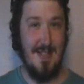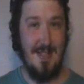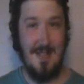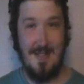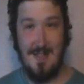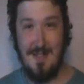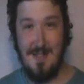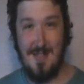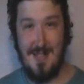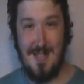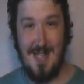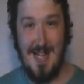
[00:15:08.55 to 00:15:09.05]

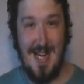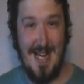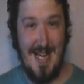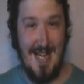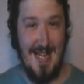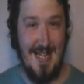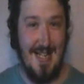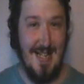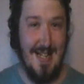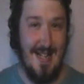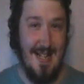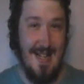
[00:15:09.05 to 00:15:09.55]
Good
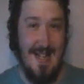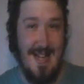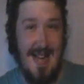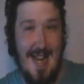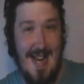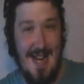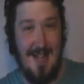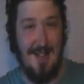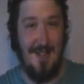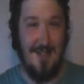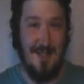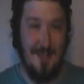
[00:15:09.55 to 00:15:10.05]
day
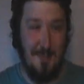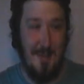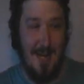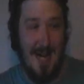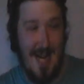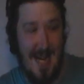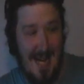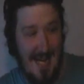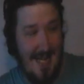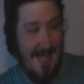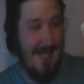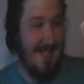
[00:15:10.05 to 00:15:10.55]
and
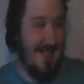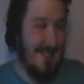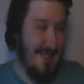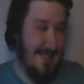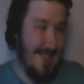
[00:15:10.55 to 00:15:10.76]
goodbye.